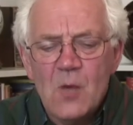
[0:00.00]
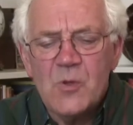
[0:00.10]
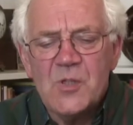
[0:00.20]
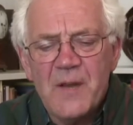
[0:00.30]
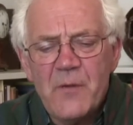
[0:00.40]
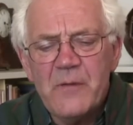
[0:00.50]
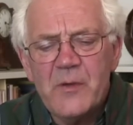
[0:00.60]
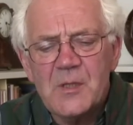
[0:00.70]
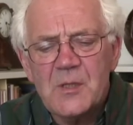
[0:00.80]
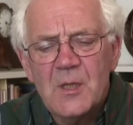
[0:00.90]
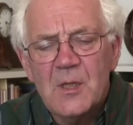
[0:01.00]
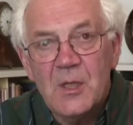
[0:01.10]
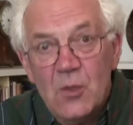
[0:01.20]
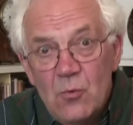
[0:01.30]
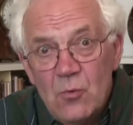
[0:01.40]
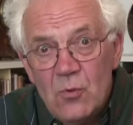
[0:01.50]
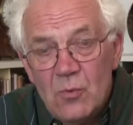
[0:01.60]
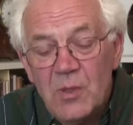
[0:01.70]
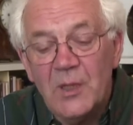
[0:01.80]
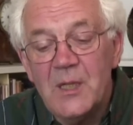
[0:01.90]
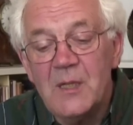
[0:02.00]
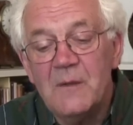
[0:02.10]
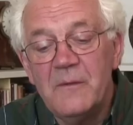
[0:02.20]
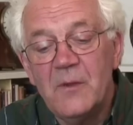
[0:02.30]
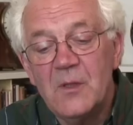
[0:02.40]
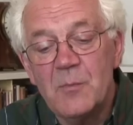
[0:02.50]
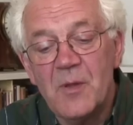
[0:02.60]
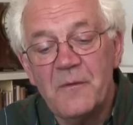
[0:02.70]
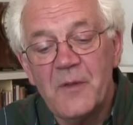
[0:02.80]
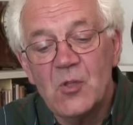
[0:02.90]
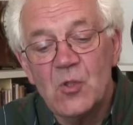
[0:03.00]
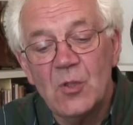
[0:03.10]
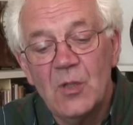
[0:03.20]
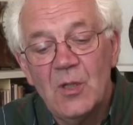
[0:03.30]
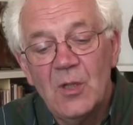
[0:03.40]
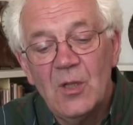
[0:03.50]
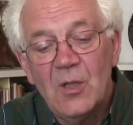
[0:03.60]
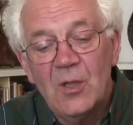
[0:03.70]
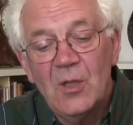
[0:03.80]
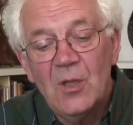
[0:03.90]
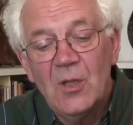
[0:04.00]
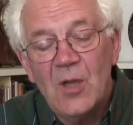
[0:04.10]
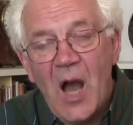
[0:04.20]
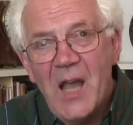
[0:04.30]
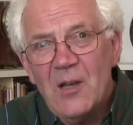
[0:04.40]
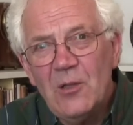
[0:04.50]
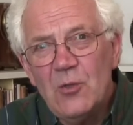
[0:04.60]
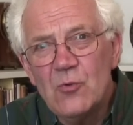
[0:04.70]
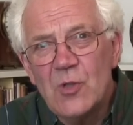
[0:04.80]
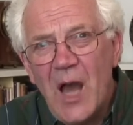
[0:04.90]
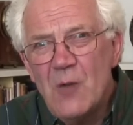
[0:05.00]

Whichever of us you believe to be the fiction, I'll look